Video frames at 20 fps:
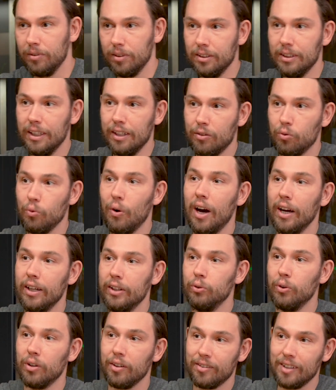That's why
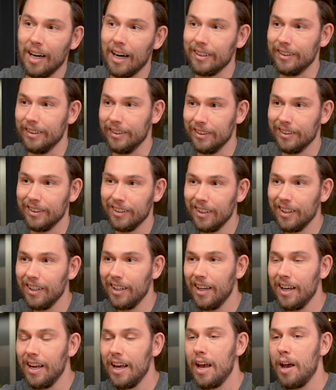you are starting,
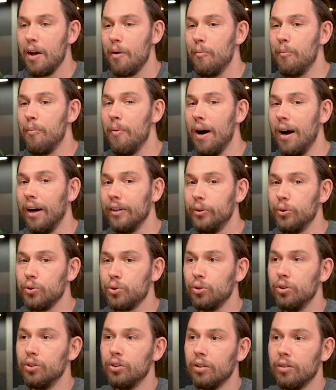but you
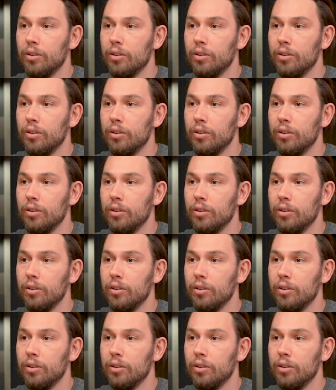should